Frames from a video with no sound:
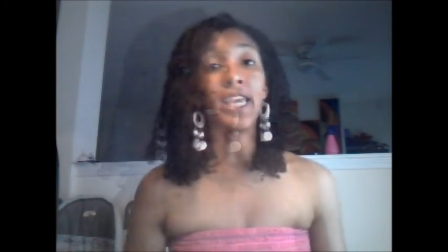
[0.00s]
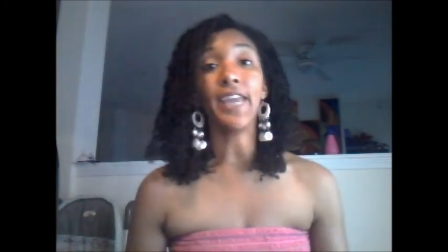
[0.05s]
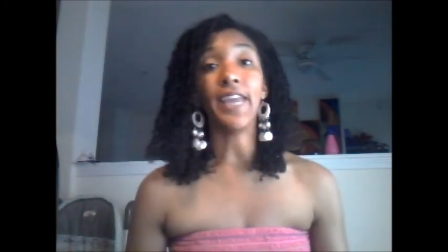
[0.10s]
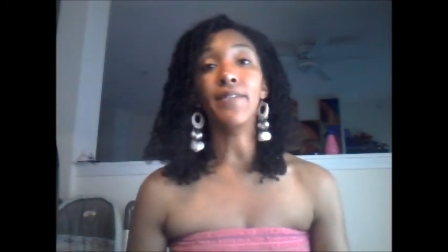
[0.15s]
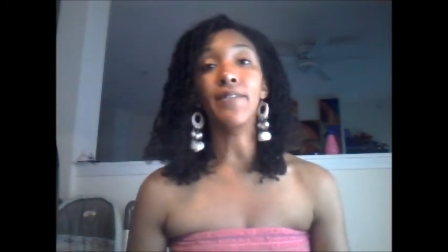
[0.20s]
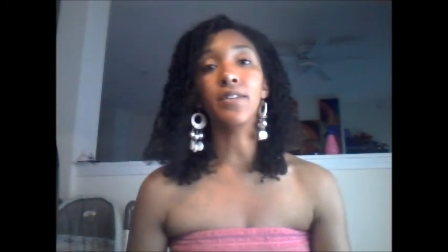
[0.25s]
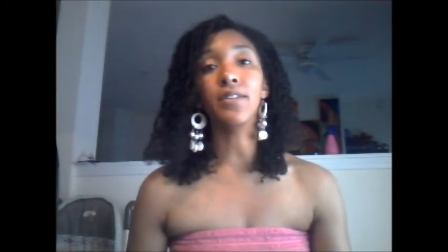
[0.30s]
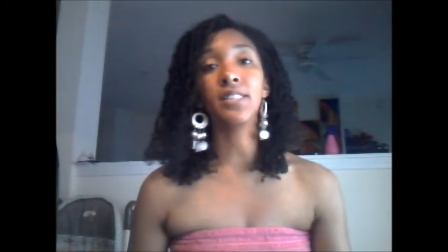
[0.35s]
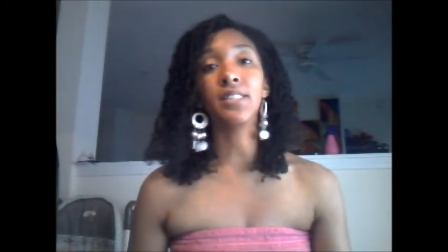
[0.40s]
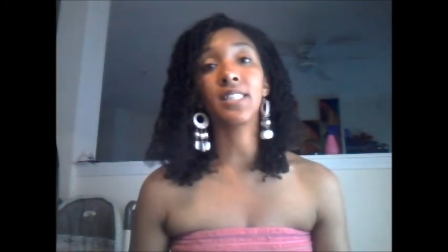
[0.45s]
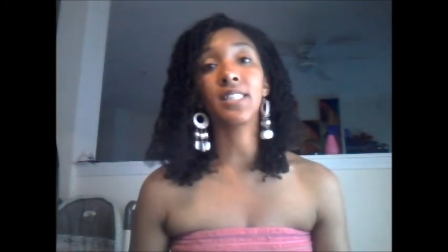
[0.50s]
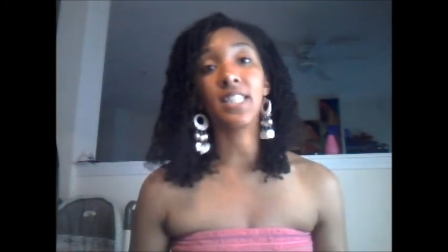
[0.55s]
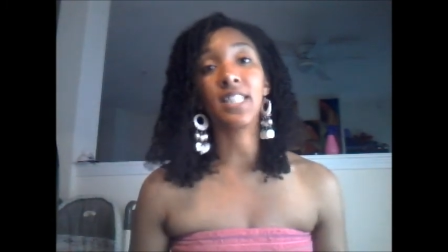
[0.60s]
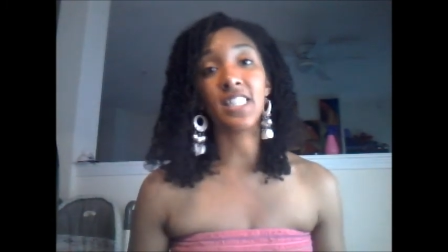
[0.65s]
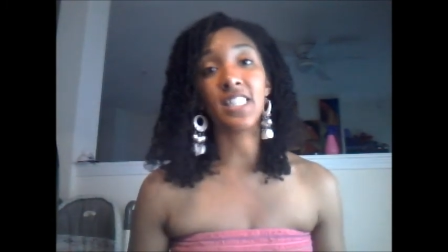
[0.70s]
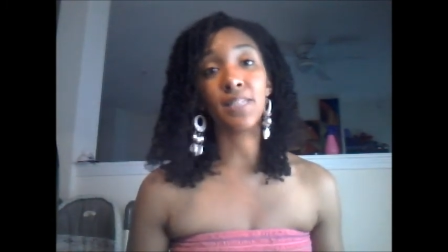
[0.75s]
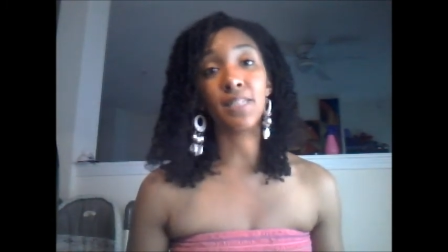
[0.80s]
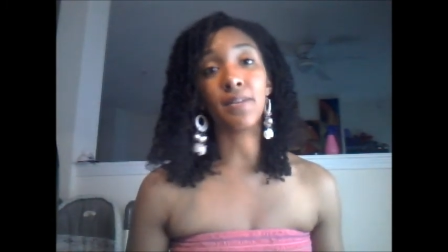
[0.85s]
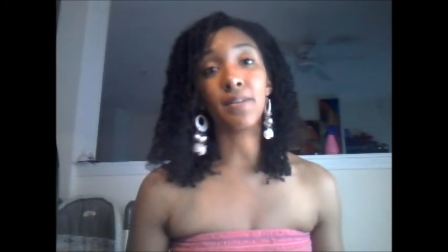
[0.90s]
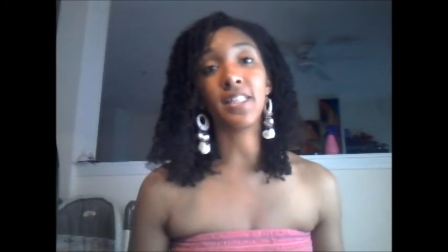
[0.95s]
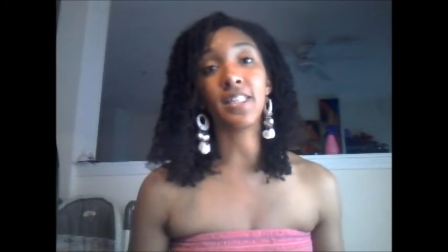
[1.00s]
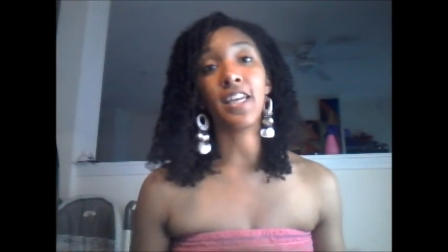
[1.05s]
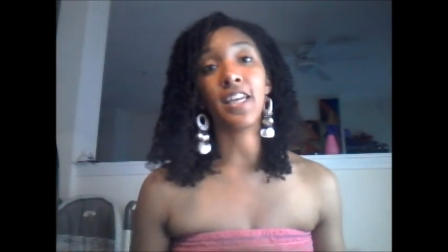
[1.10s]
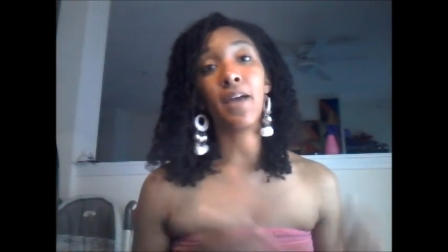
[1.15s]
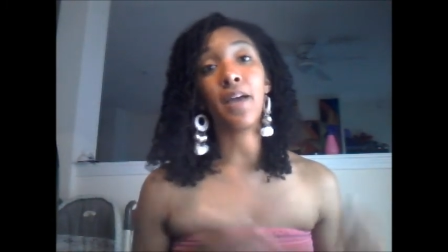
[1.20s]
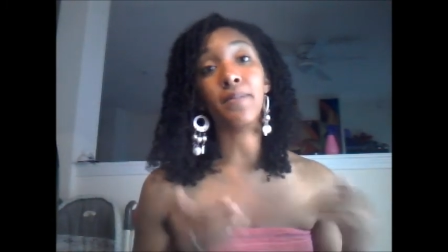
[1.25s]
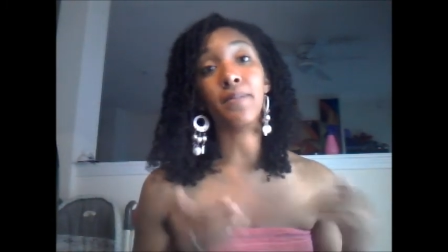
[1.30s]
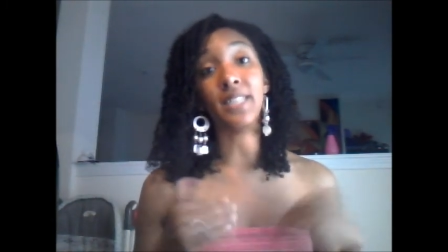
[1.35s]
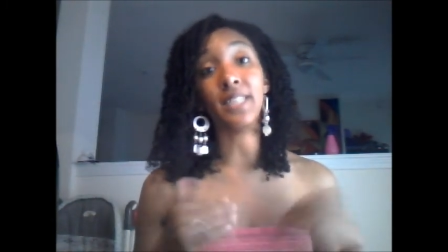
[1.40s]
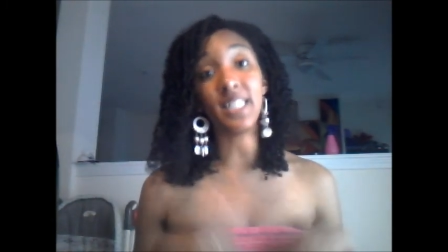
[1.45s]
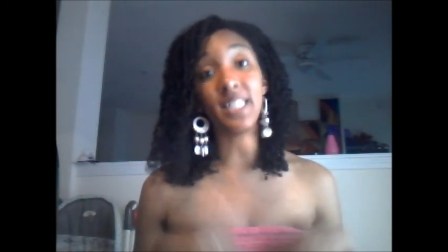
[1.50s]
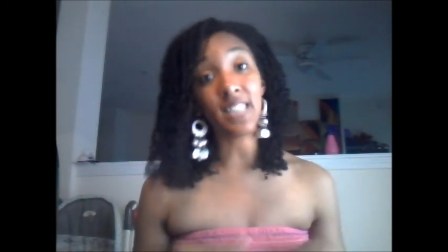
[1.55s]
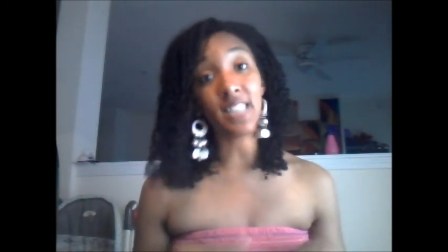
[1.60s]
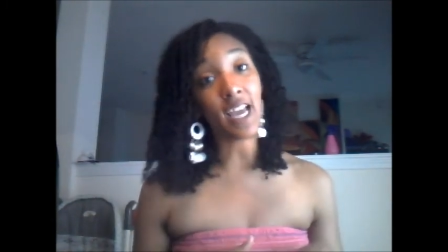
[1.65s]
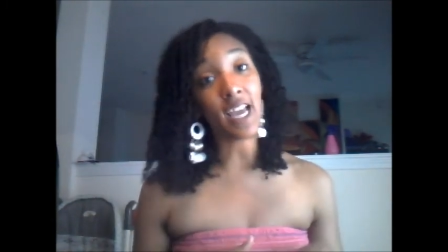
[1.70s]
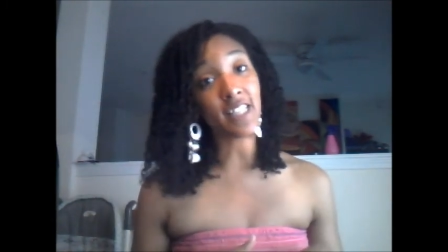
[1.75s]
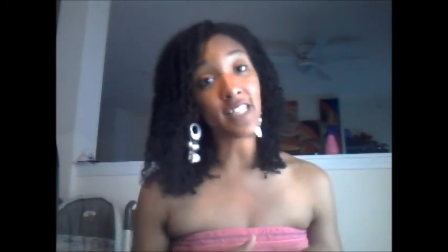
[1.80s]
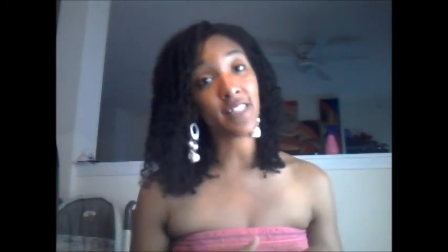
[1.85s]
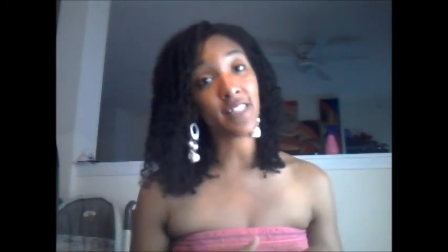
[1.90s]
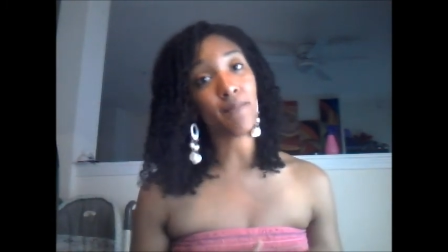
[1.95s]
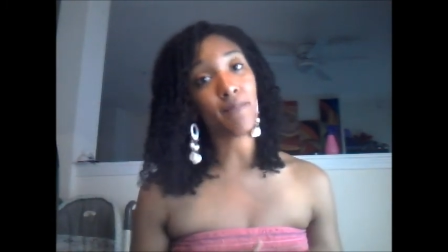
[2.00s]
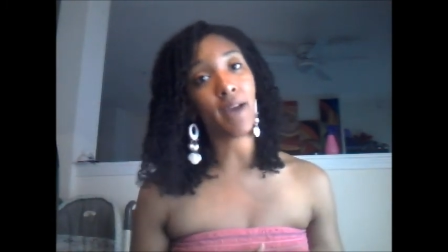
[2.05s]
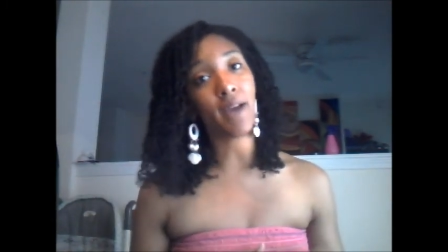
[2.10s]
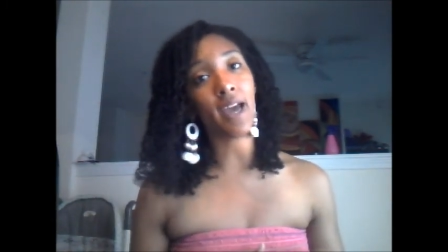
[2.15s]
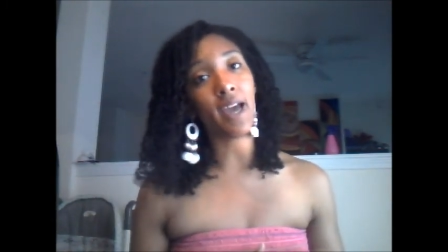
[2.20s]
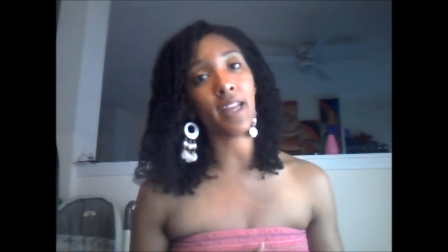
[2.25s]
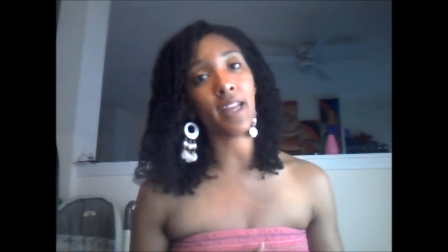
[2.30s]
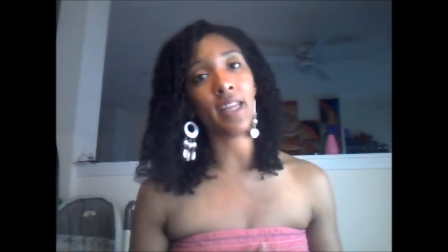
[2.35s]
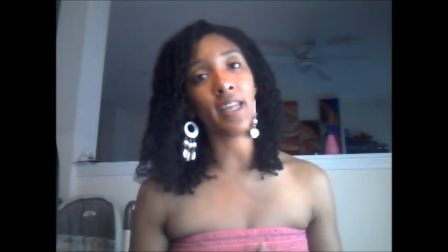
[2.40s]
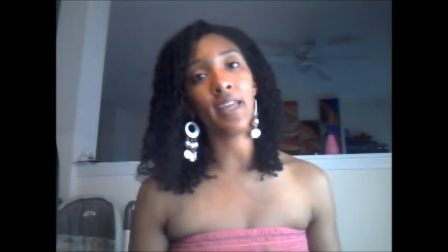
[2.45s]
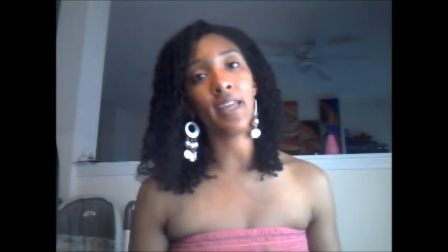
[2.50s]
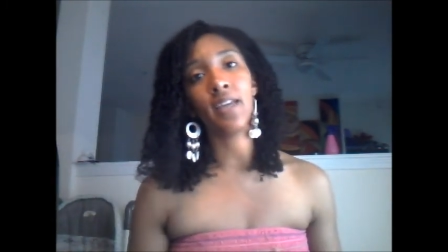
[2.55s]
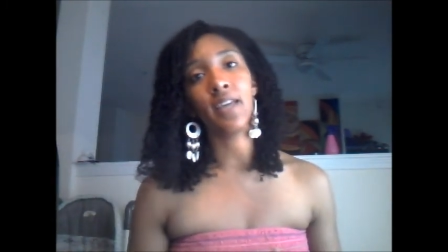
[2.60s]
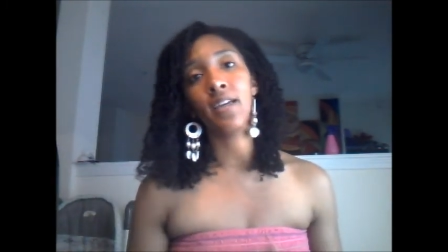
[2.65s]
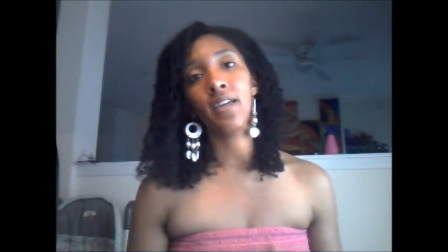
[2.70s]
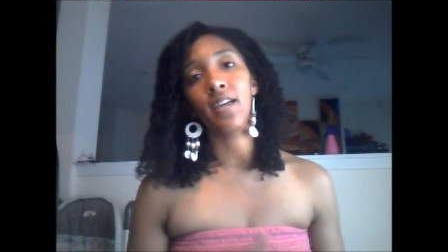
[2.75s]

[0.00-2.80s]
Even though this cleanse is supposed to help detox the body,